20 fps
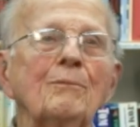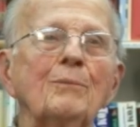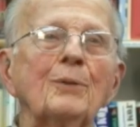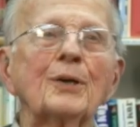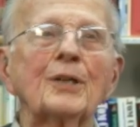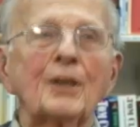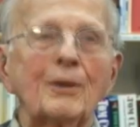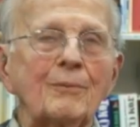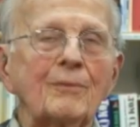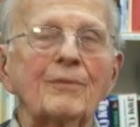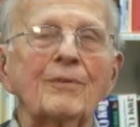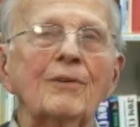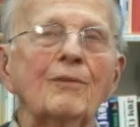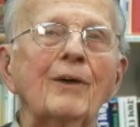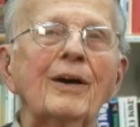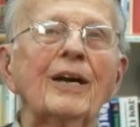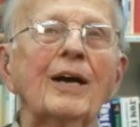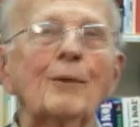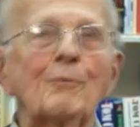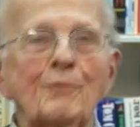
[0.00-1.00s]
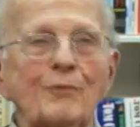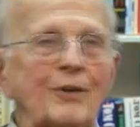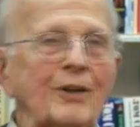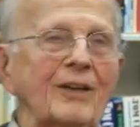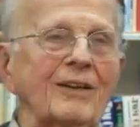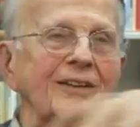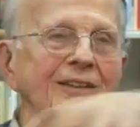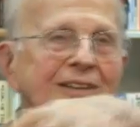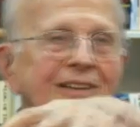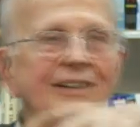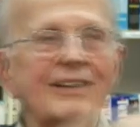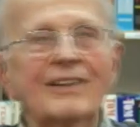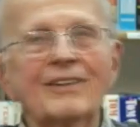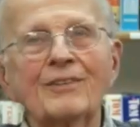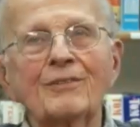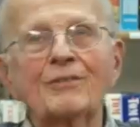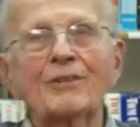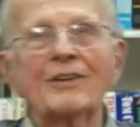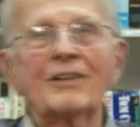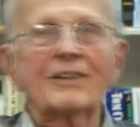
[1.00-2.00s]
put up way up front in
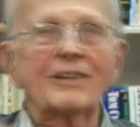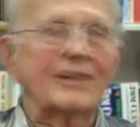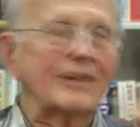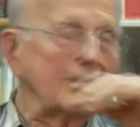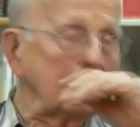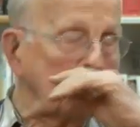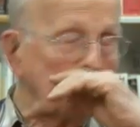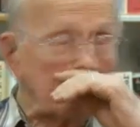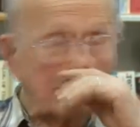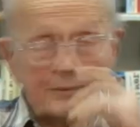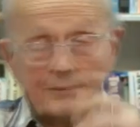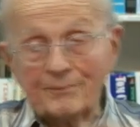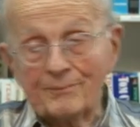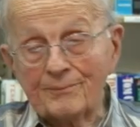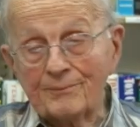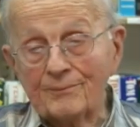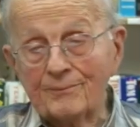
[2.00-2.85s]
the front line. Right?